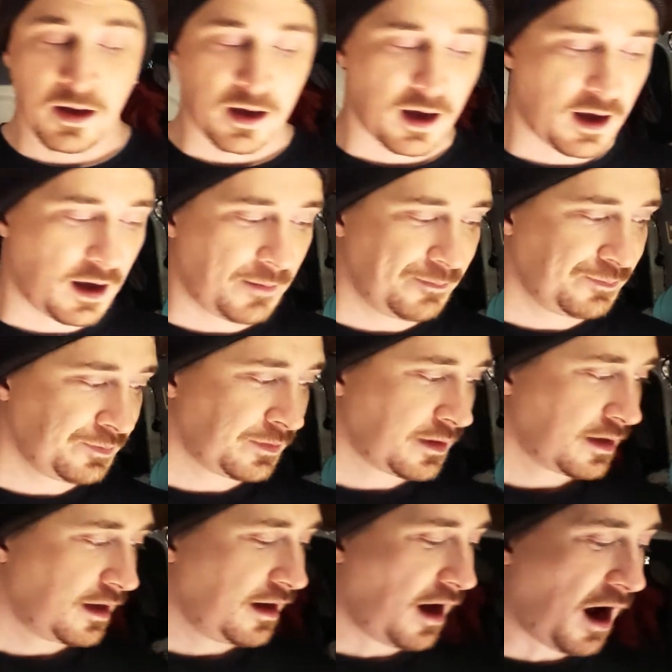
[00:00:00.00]

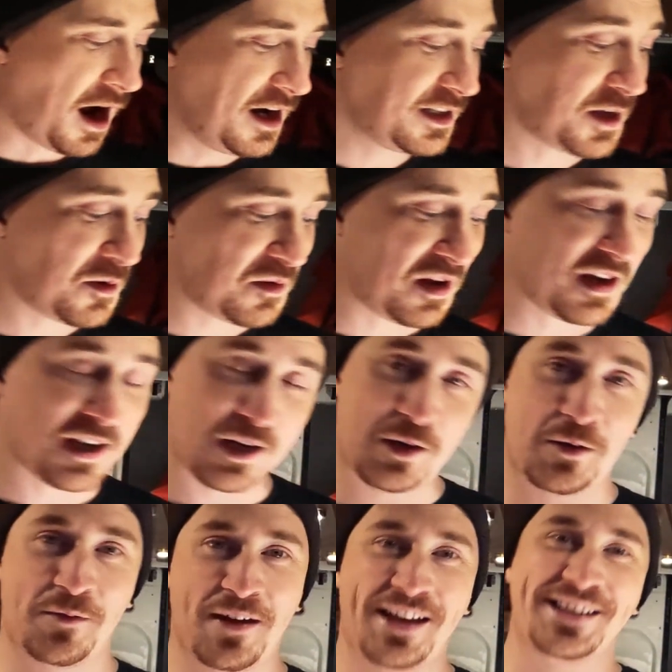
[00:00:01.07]
I don't like a
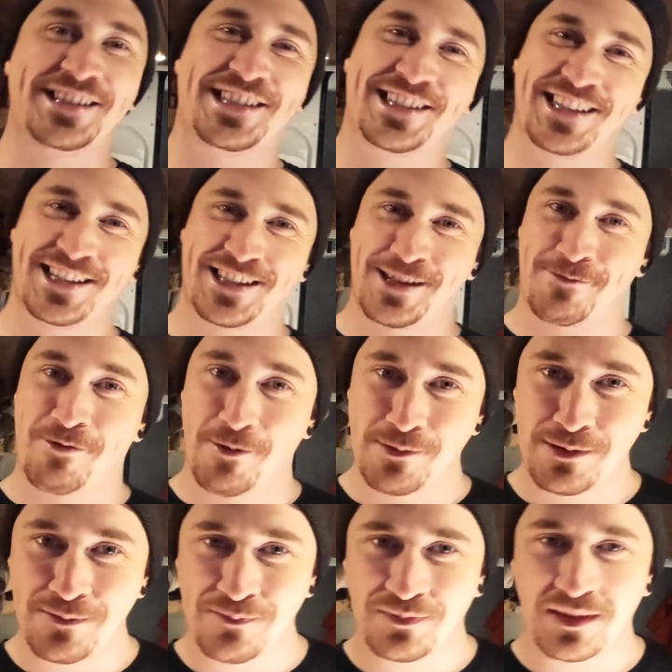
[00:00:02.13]
lot of veg, is the
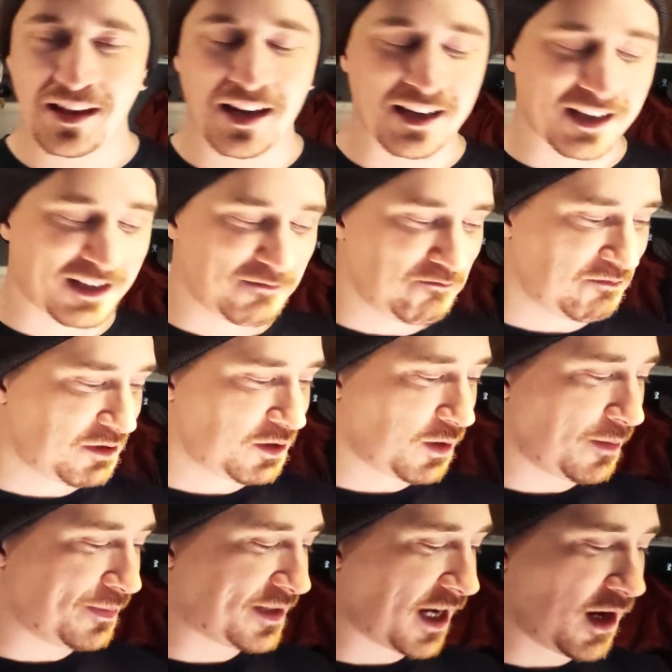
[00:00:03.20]
problem. Like,
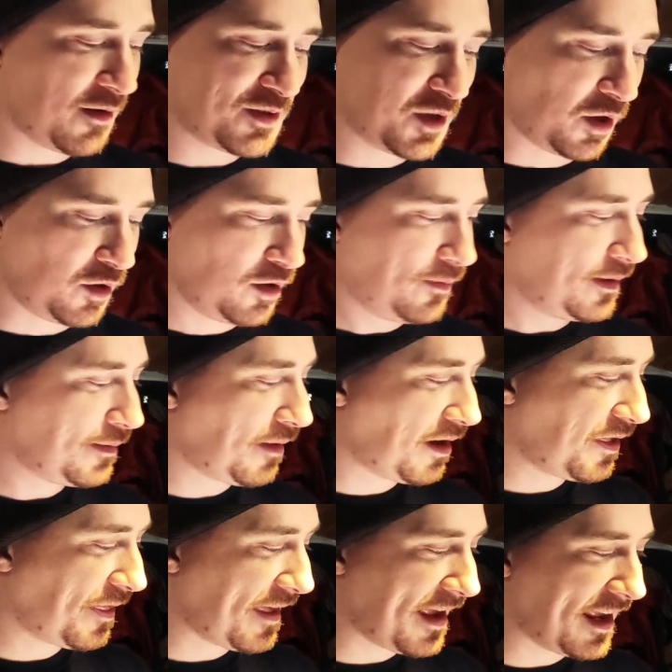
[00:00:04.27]
sweet potato is not normally
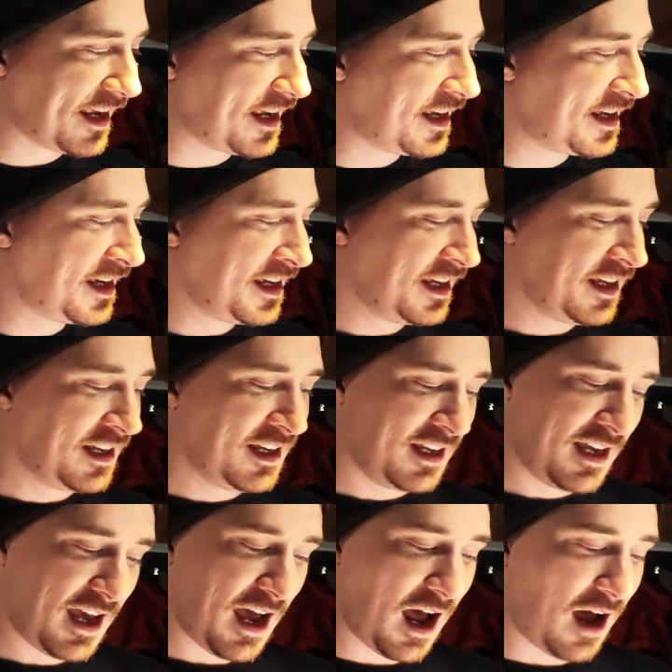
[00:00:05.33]
my thing.
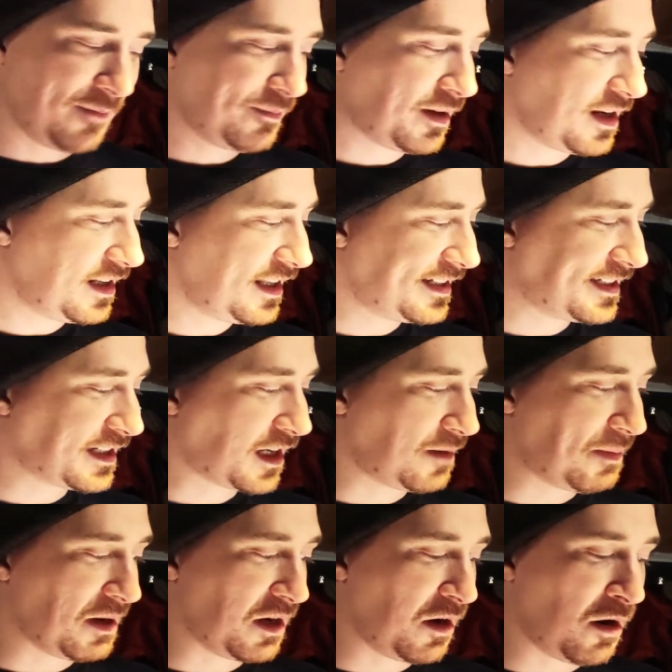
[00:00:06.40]
This is gonna
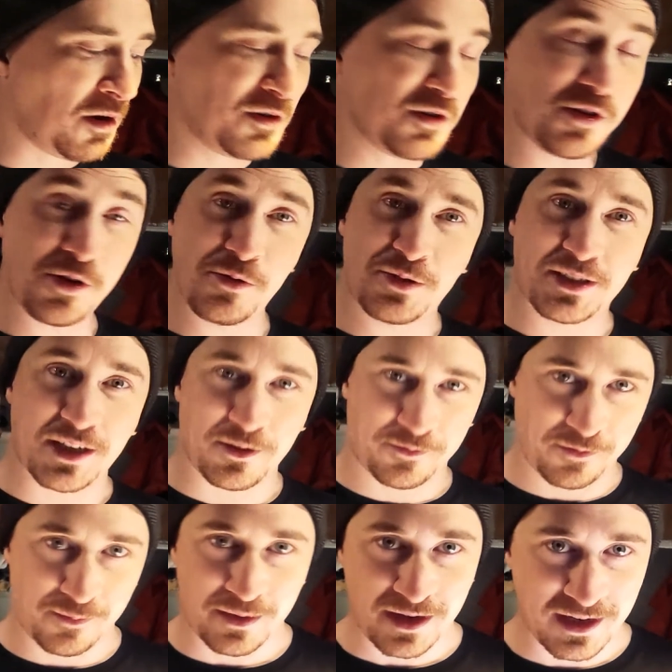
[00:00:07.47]
be a lot of new stuff
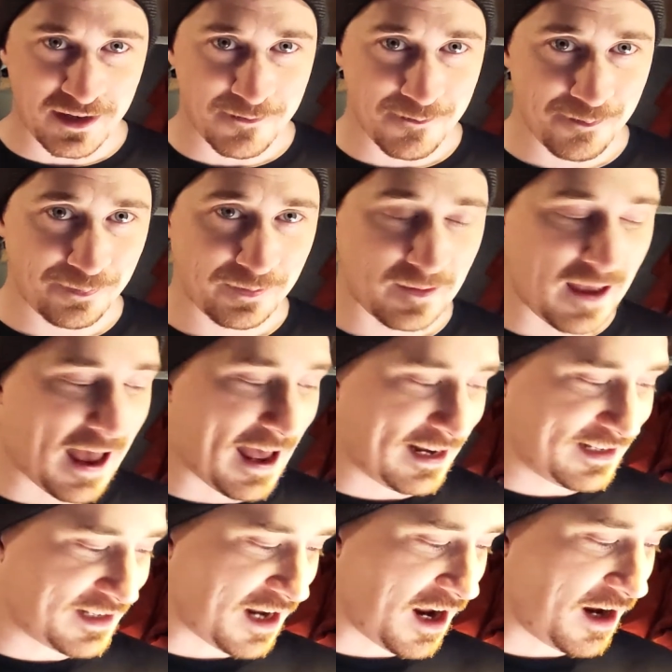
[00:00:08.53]
for me,
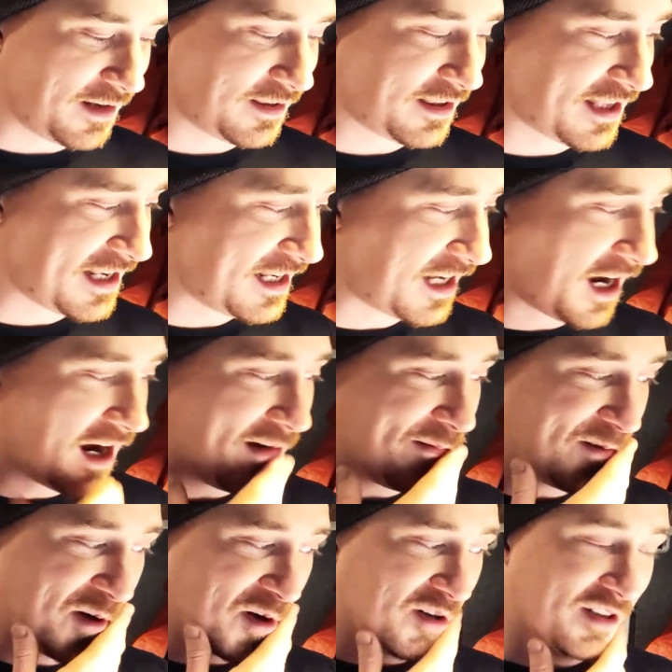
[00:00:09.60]
and I think
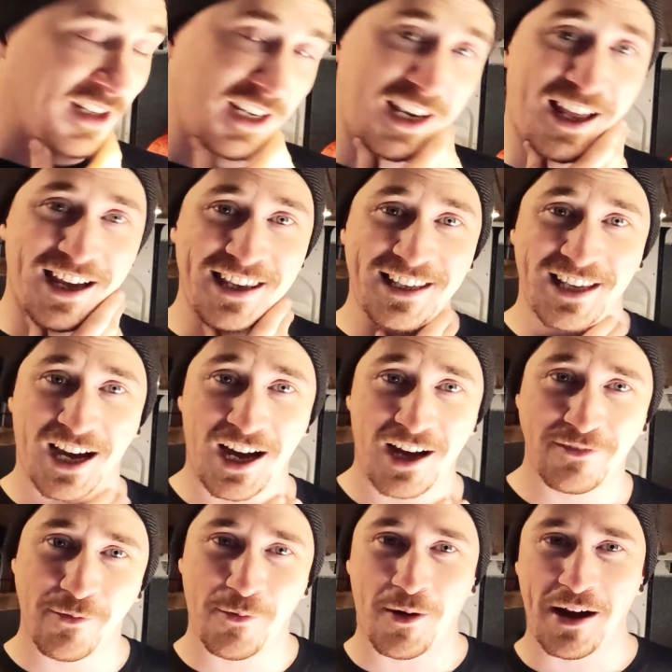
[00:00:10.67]
I'm not gonna like
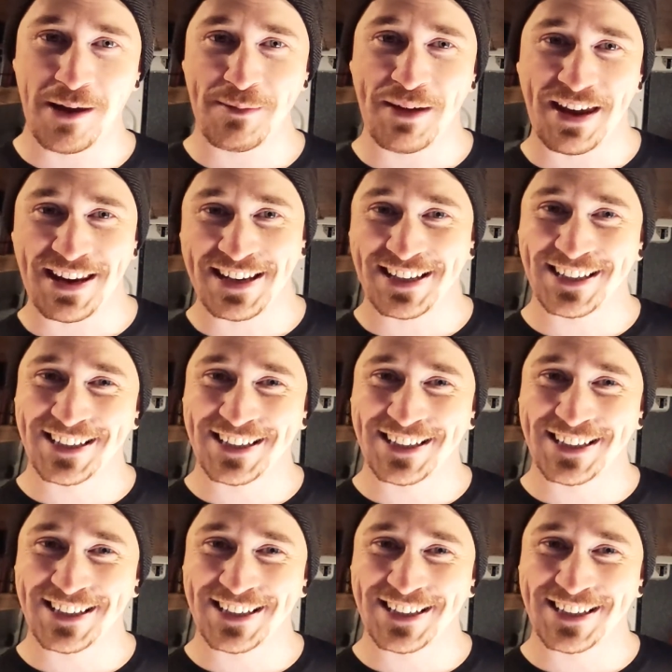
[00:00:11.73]
half of what I make.